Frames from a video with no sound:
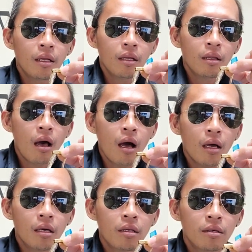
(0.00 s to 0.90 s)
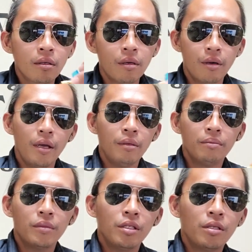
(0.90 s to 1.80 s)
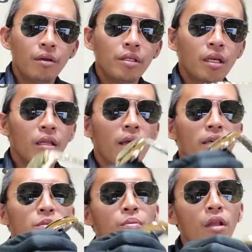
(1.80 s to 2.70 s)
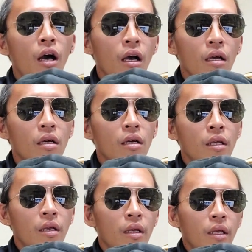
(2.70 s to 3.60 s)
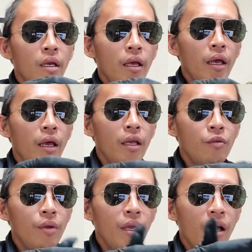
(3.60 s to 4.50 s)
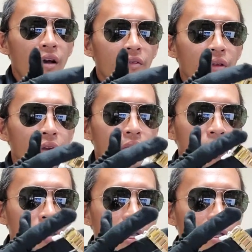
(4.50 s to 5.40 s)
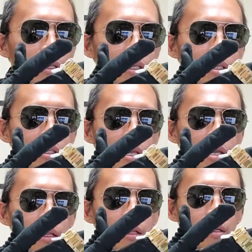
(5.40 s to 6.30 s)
lock. Alright, so it's a clasp lock. And we have here a stainless steel